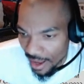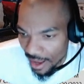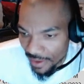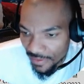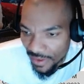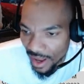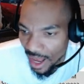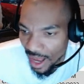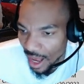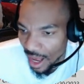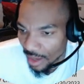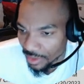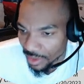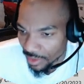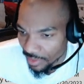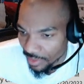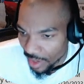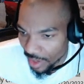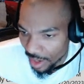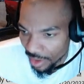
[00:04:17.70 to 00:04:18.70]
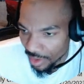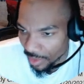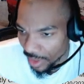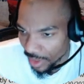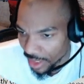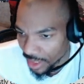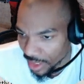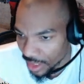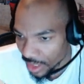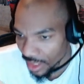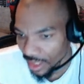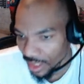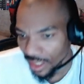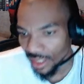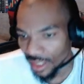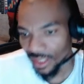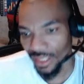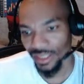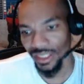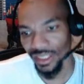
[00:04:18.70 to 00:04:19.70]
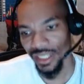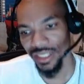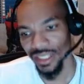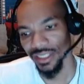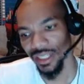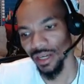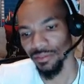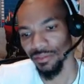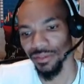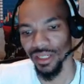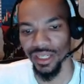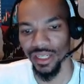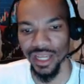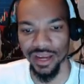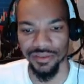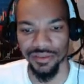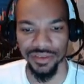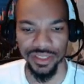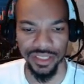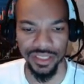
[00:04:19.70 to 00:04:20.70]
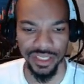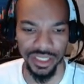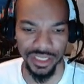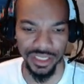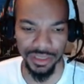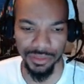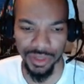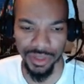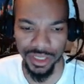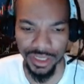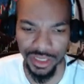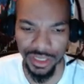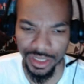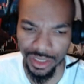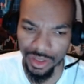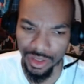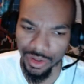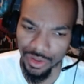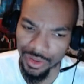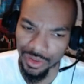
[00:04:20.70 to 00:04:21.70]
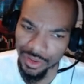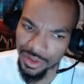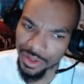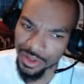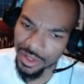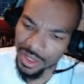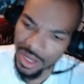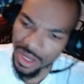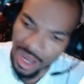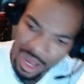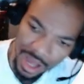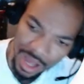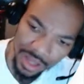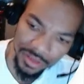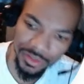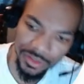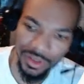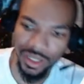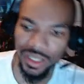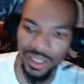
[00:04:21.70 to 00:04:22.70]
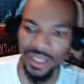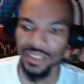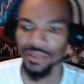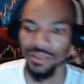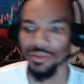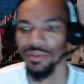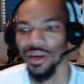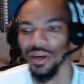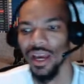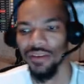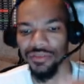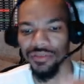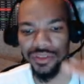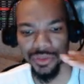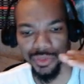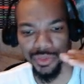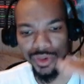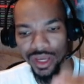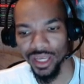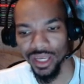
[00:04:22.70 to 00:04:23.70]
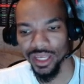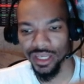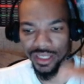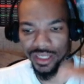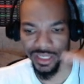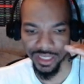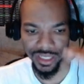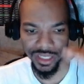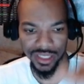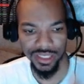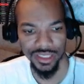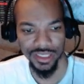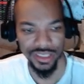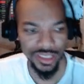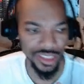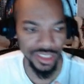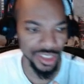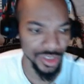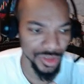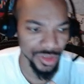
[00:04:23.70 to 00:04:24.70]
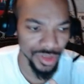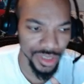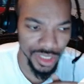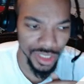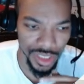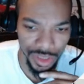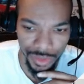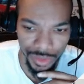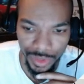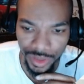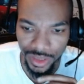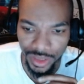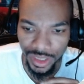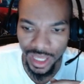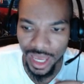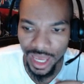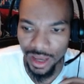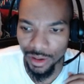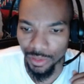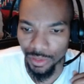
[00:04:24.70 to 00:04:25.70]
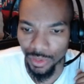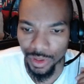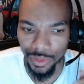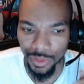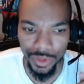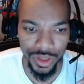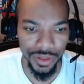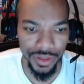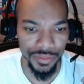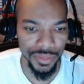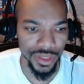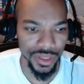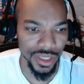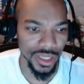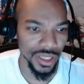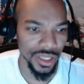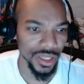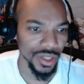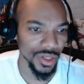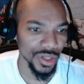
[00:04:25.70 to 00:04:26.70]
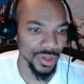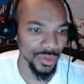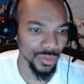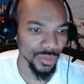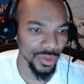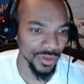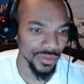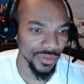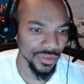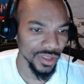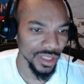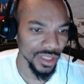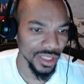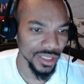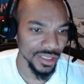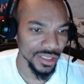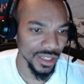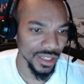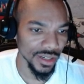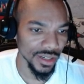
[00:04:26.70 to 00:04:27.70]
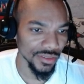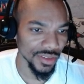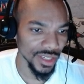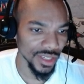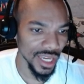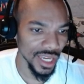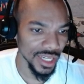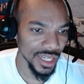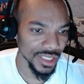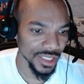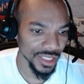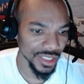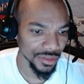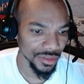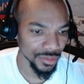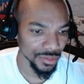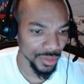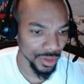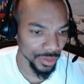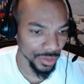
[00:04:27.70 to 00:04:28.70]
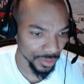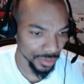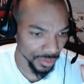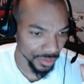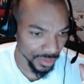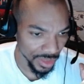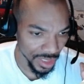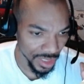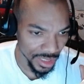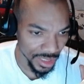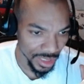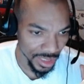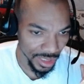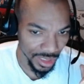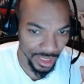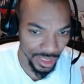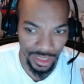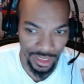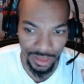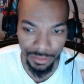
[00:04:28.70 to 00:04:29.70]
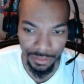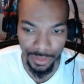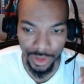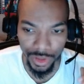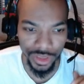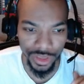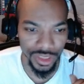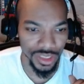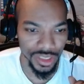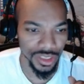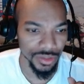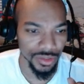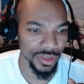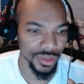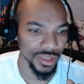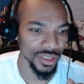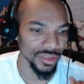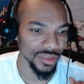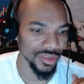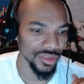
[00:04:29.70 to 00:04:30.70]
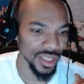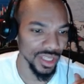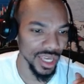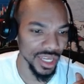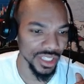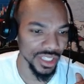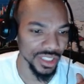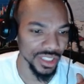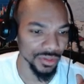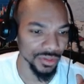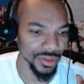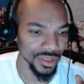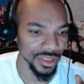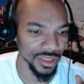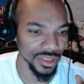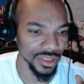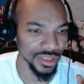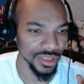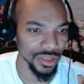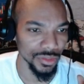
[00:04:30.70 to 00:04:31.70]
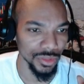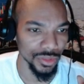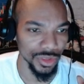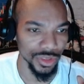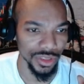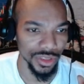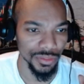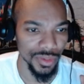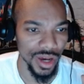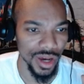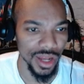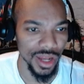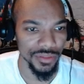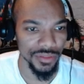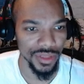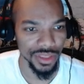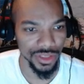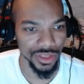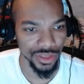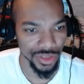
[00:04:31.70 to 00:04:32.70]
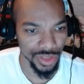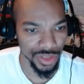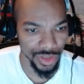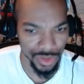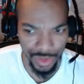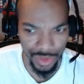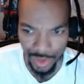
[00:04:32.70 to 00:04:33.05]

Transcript: house evaluation, they say it's updated every 6 months. So I guess we would have to wait to see what would it be with these vacation. Well, these are most of these ones is vacation ones towards the bottom, and two.